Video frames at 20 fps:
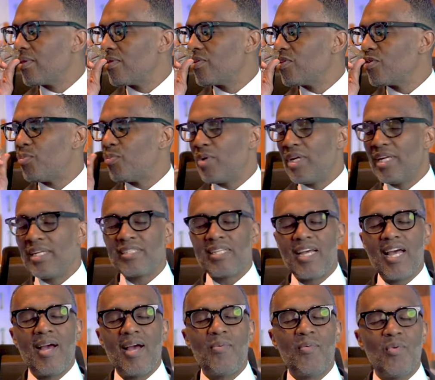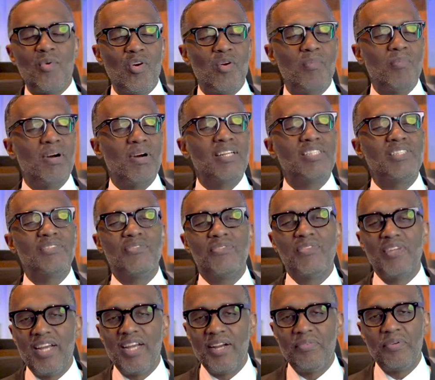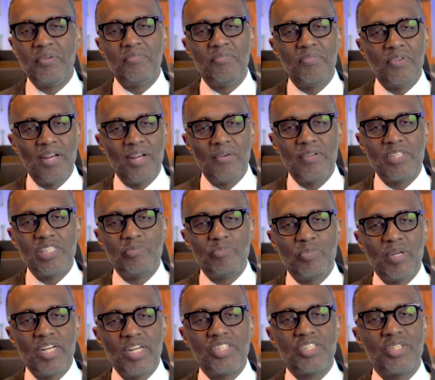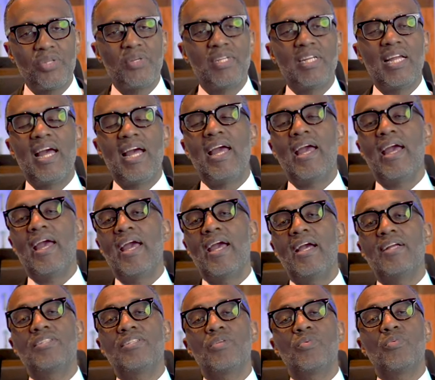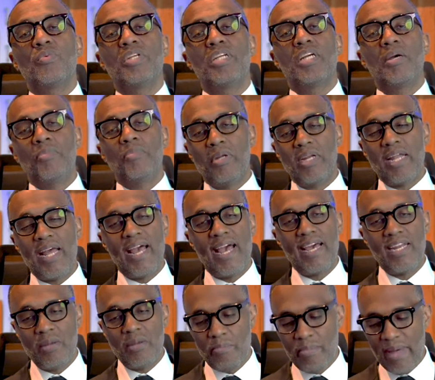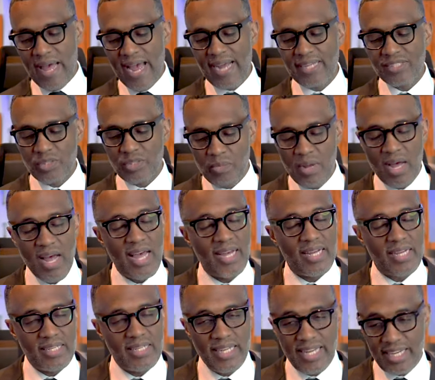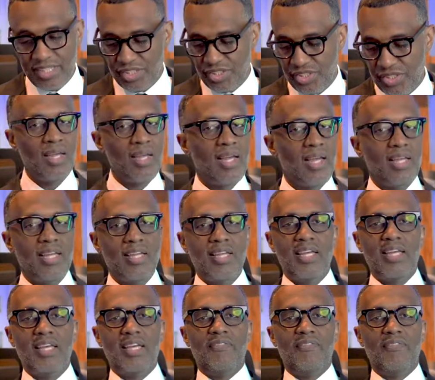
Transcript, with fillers: springtime, warm months, very, very special. And I had to re-up and add it back to my collection.